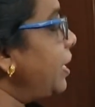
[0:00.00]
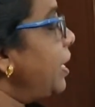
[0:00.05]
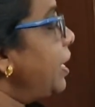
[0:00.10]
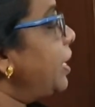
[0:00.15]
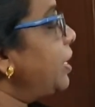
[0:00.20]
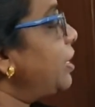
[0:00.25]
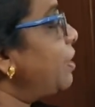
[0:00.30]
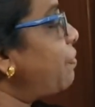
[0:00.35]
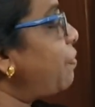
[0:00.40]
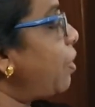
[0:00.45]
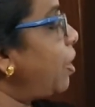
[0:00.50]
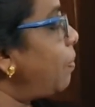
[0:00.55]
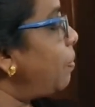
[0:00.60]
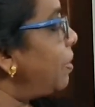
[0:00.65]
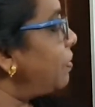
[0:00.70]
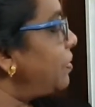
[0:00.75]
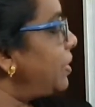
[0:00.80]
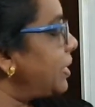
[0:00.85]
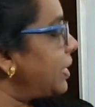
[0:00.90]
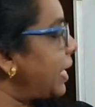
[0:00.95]
in the form
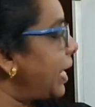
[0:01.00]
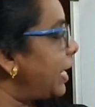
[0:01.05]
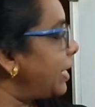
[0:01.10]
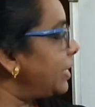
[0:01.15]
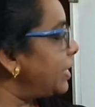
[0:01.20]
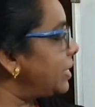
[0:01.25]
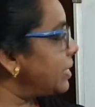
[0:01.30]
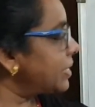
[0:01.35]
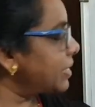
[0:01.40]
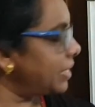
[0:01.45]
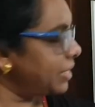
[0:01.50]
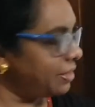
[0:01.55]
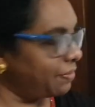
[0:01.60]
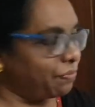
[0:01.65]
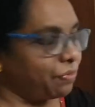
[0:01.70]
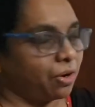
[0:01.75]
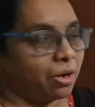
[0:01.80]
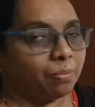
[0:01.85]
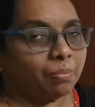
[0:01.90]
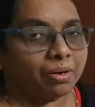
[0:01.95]
of the tannins, in the
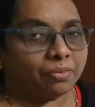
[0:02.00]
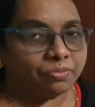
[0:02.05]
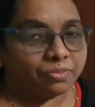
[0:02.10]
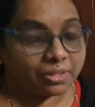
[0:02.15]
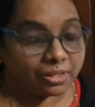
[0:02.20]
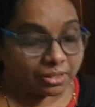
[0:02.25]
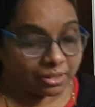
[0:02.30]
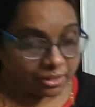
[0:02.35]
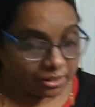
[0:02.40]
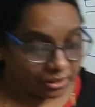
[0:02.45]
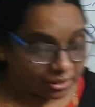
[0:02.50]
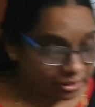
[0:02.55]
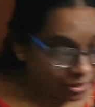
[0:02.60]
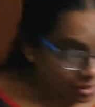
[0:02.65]
form of the